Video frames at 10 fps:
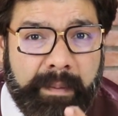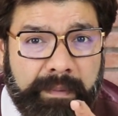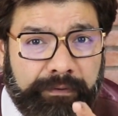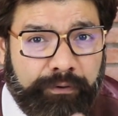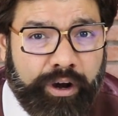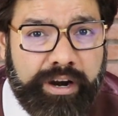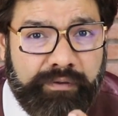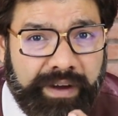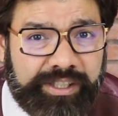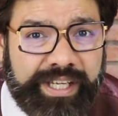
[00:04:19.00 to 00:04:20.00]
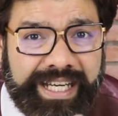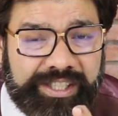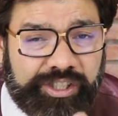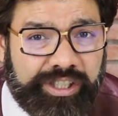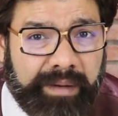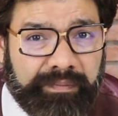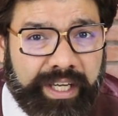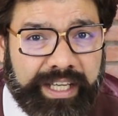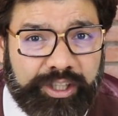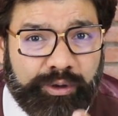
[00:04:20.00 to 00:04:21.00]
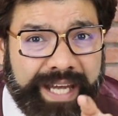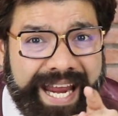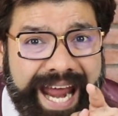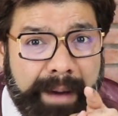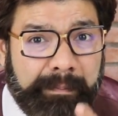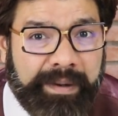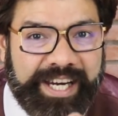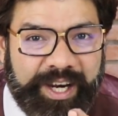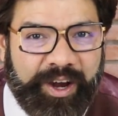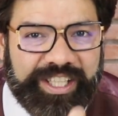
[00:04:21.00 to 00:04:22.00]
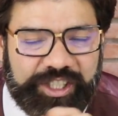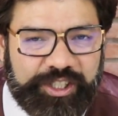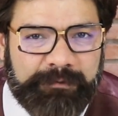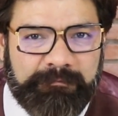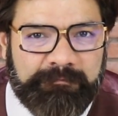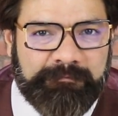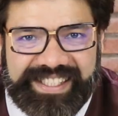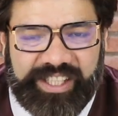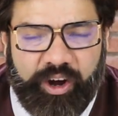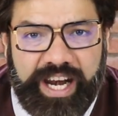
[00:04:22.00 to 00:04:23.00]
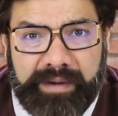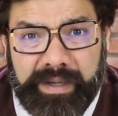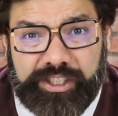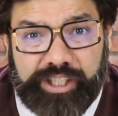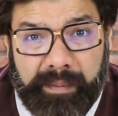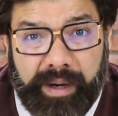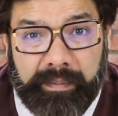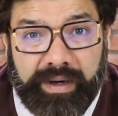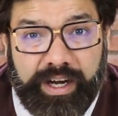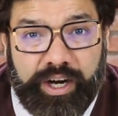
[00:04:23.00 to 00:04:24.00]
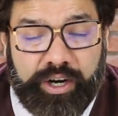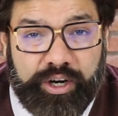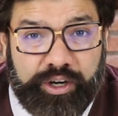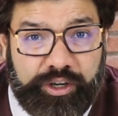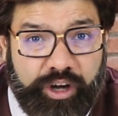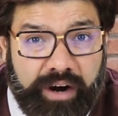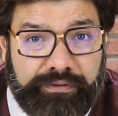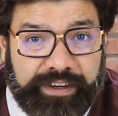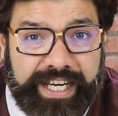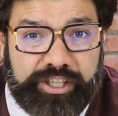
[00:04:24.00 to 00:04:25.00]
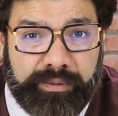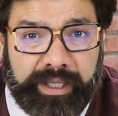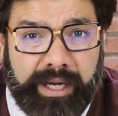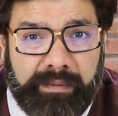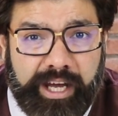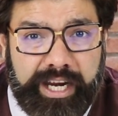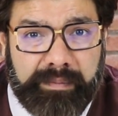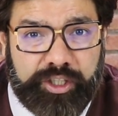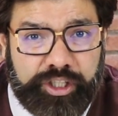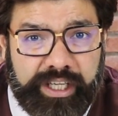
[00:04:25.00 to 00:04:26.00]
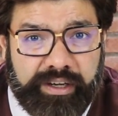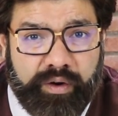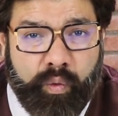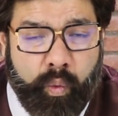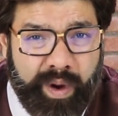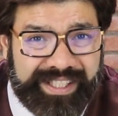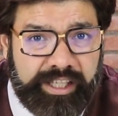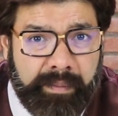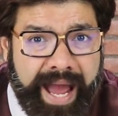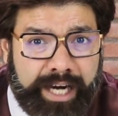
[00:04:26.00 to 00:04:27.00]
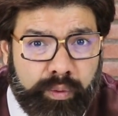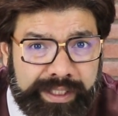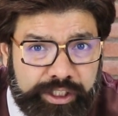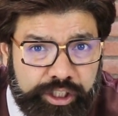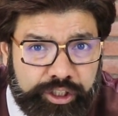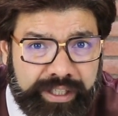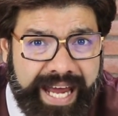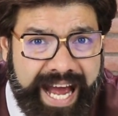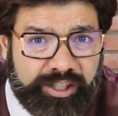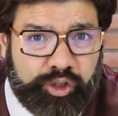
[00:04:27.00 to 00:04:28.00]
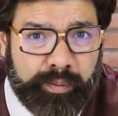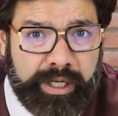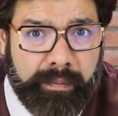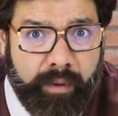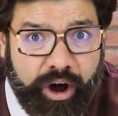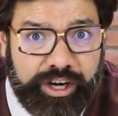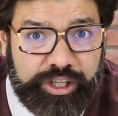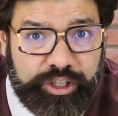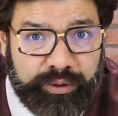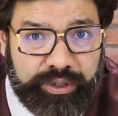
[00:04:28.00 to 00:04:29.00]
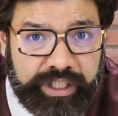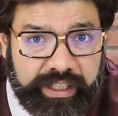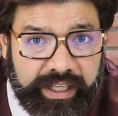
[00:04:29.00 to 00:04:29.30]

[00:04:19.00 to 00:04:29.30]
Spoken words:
before investing in something, you gain ample knowledge. So let me sum up. Don't forget to become learning machine. Wisdom acquisition has to be a moral duty.